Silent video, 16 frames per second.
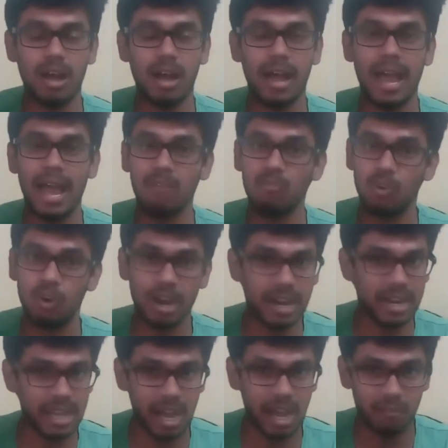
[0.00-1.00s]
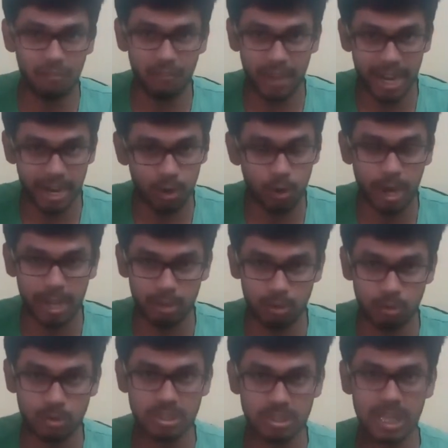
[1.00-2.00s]
I have no idea where do I
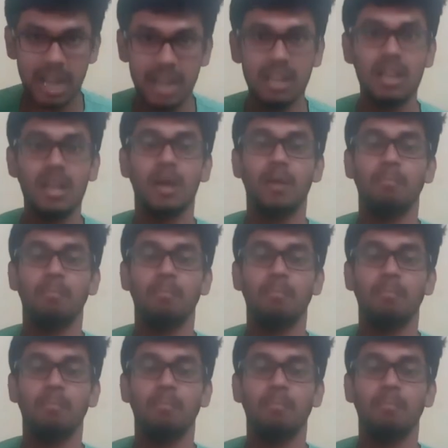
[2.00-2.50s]
use that.